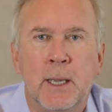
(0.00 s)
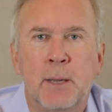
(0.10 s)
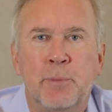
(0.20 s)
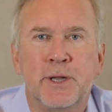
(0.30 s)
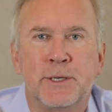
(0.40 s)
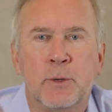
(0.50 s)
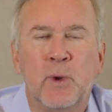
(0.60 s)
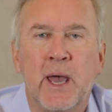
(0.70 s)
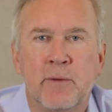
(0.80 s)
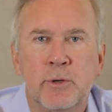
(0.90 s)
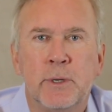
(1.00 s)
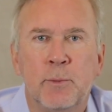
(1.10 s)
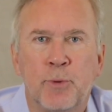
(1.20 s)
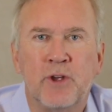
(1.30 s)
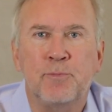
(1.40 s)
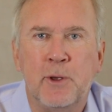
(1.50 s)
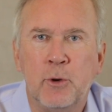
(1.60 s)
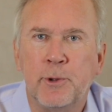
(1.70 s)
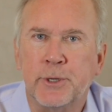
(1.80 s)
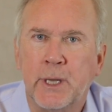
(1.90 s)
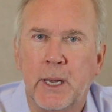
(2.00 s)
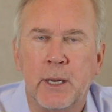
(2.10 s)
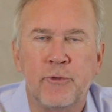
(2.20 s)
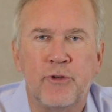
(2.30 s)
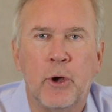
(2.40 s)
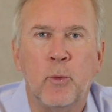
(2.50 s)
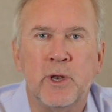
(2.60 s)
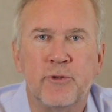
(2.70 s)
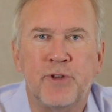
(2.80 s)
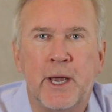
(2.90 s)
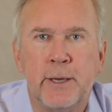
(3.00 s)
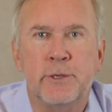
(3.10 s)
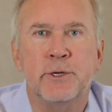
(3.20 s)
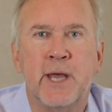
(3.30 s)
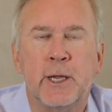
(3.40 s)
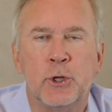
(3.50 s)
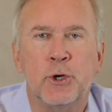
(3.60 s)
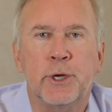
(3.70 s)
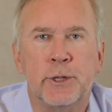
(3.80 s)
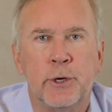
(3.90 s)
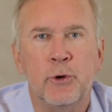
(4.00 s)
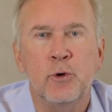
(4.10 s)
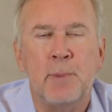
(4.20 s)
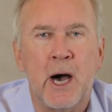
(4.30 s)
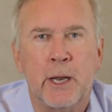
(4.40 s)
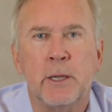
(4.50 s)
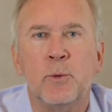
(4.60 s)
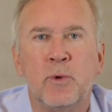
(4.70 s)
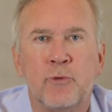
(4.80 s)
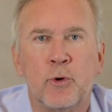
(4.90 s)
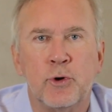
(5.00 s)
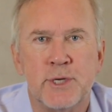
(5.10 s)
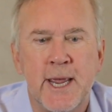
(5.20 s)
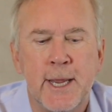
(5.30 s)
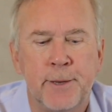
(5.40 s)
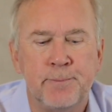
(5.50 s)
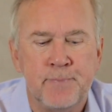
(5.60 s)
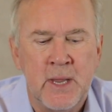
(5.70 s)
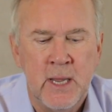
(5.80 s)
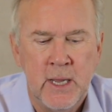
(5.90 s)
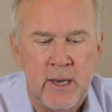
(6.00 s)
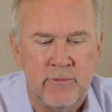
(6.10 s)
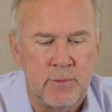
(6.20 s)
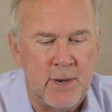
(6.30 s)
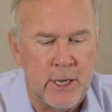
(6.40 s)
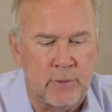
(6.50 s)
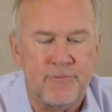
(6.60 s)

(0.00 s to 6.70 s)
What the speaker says: But we haven't embraced Peterbilt yet, and so we decided to take a look at their new model, and we've ordered 10 of the model